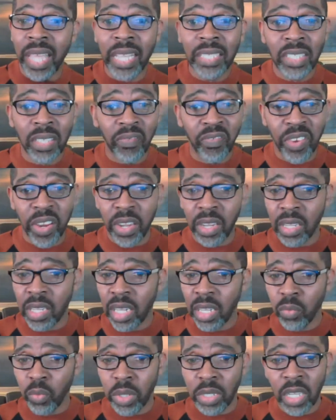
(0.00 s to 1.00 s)
That's a very
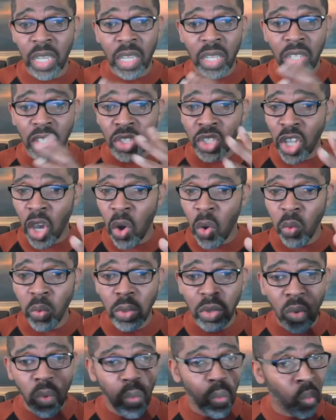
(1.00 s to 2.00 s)
good one.
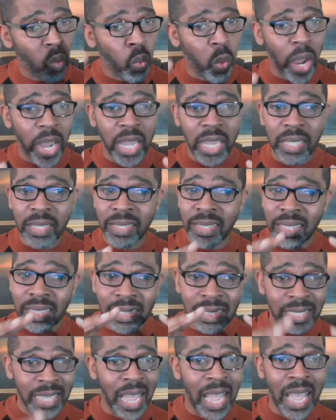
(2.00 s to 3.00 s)
Don't waste
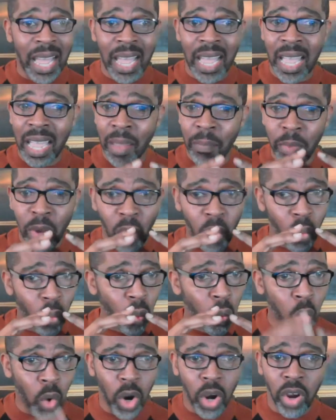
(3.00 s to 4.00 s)
time
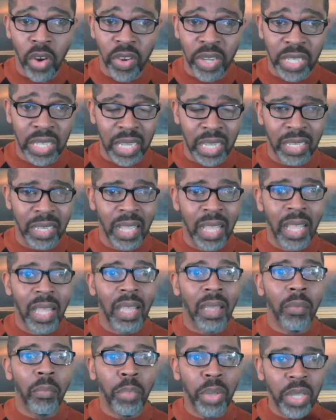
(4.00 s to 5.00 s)
worrying
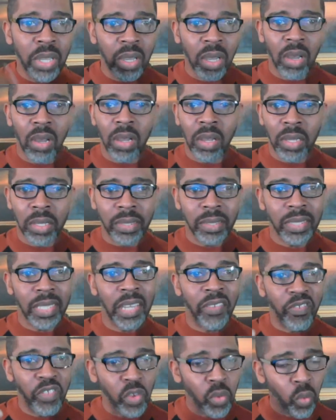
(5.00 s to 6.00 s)
because
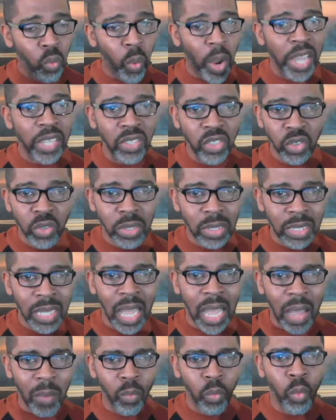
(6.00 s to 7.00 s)
if you waste your
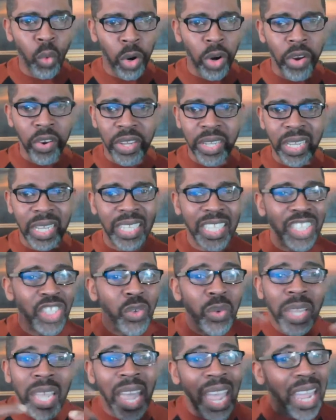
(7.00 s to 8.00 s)
time worrying,
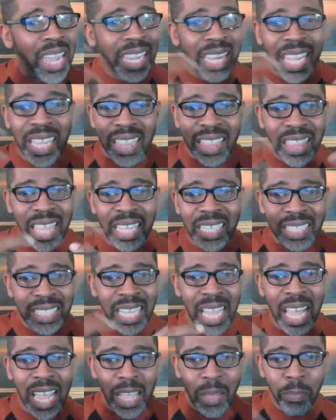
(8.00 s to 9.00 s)
you can't get that
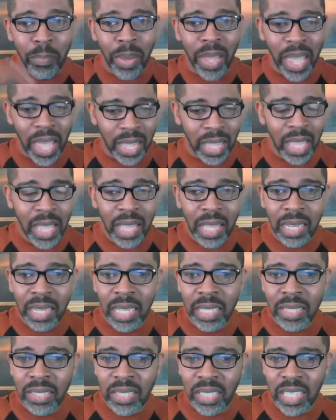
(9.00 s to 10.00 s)
time back.
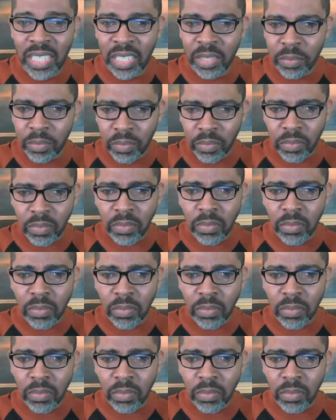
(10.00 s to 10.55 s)
Let's see.